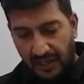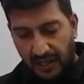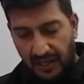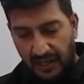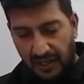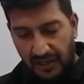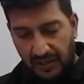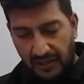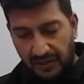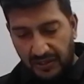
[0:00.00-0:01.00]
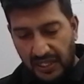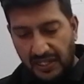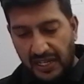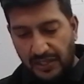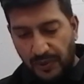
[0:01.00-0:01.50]
Uh,
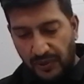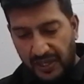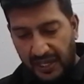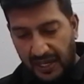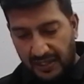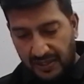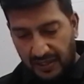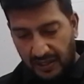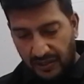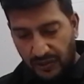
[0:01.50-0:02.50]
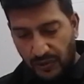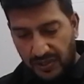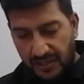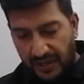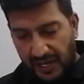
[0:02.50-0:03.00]
ne next, we're looking at
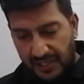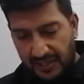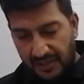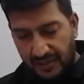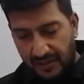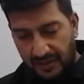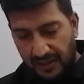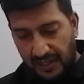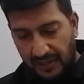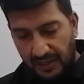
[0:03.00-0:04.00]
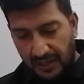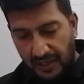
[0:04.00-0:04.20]
Nucerite, right?